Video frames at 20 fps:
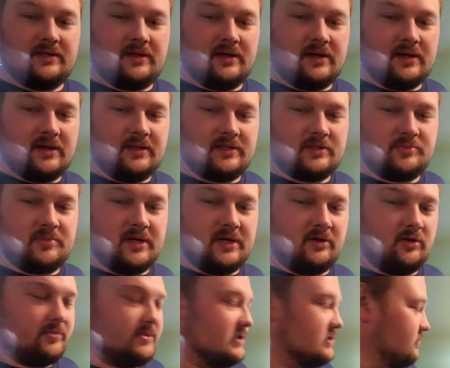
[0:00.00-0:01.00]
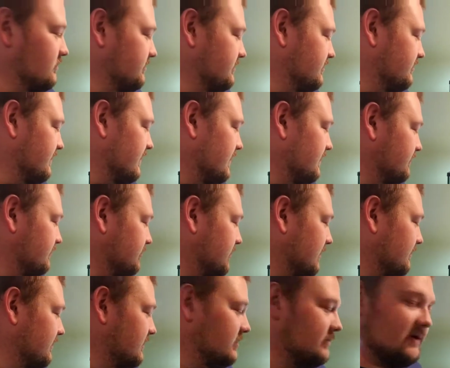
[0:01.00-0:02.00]
Uh, this betta will be swimming around
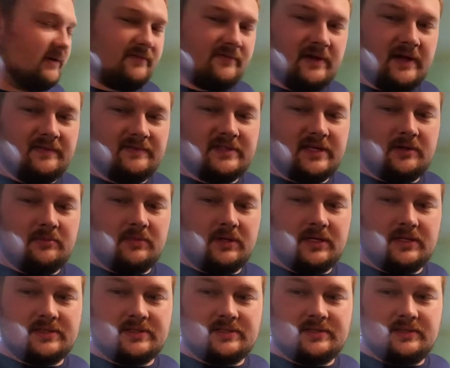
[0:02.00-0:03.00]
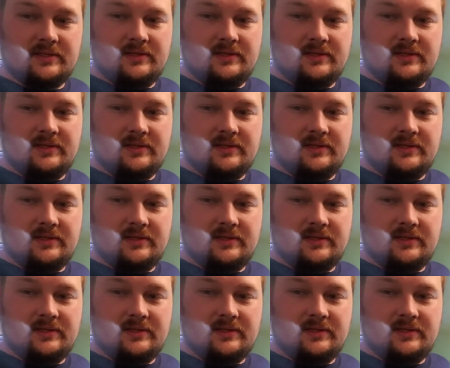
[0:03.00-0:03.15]
probably in about 5-10 minutes.